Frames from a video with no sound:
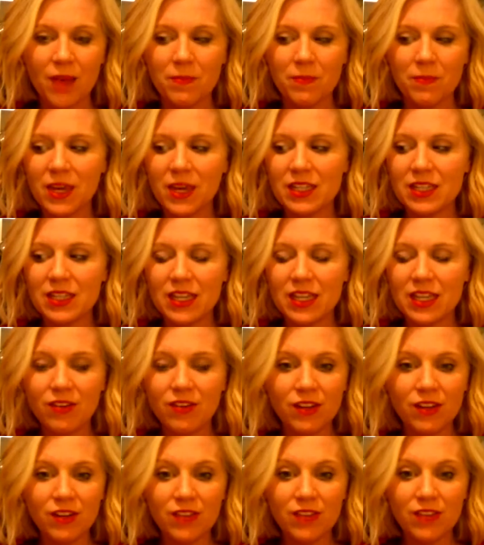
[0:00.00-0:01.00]
Because
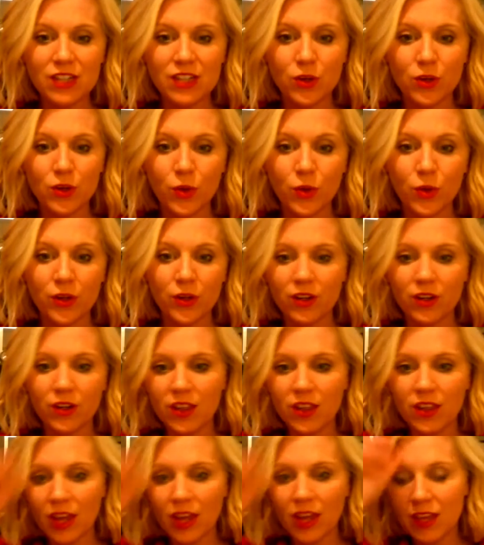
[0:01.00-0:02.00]
even if they don't order
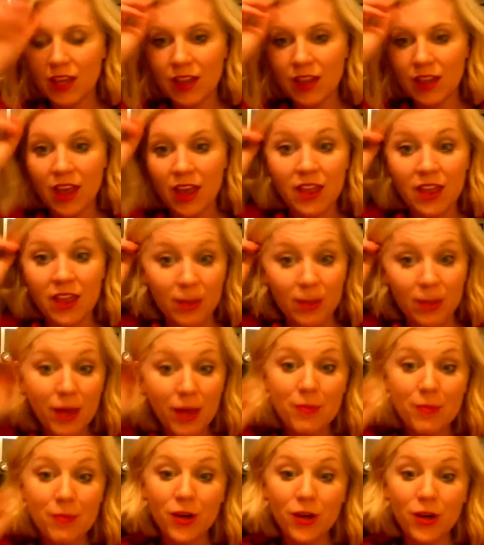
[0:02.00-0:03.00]
anything, they
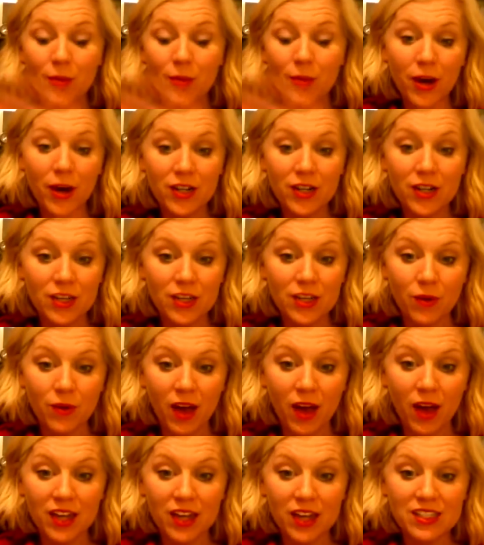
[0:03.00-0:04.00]
might book a party, you
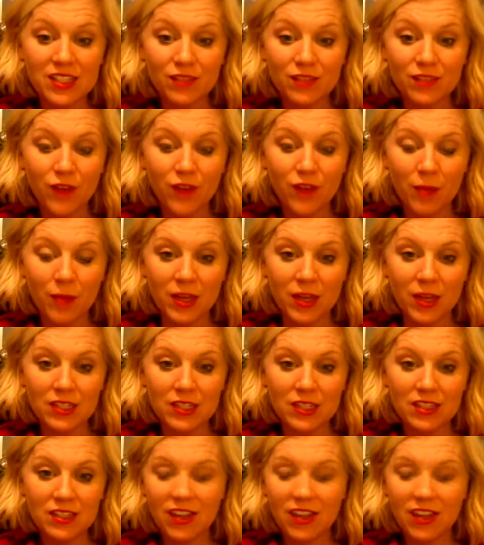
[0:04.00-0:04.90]
guys, from it.